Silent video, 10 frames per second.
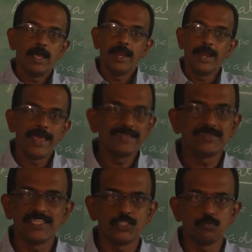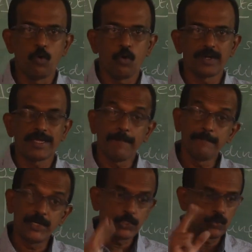length is more
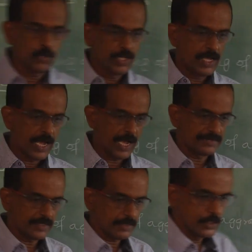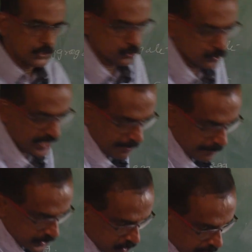compared to other two
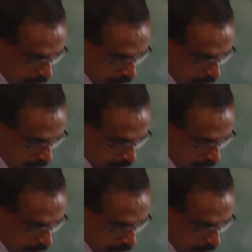dimension.